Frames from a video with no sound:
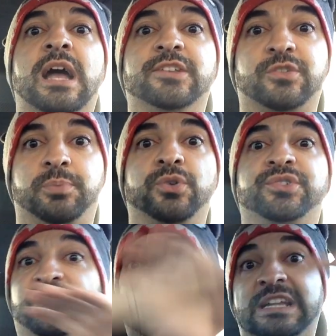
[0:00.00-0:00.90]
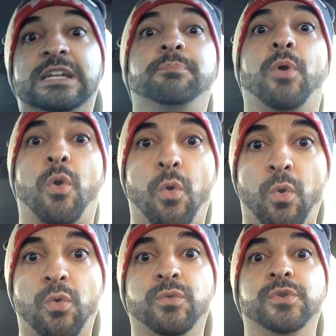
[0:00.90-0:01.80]
as opposed to setting up a
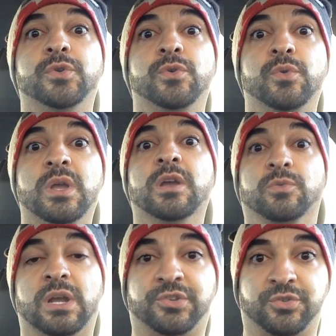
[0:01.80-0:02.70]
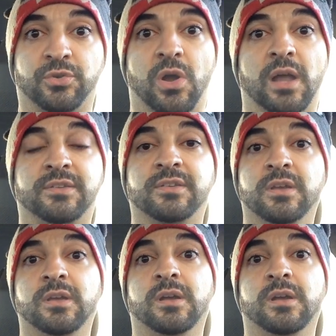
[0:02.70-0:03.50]
whole new restaurant